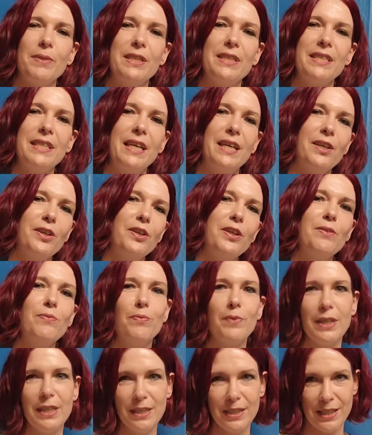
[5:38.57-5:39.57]
is saying good
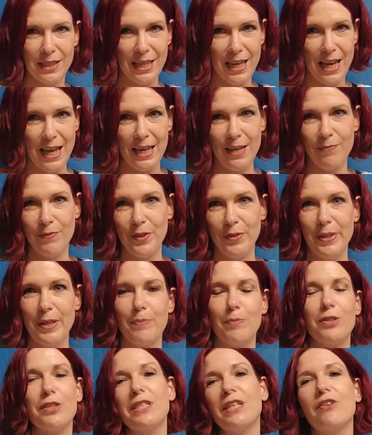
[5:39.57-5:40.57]
riddance to any of you
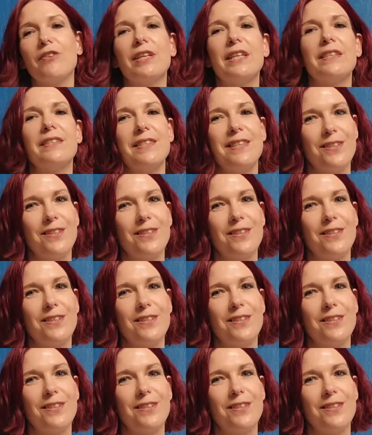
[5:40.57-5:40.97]
libertarians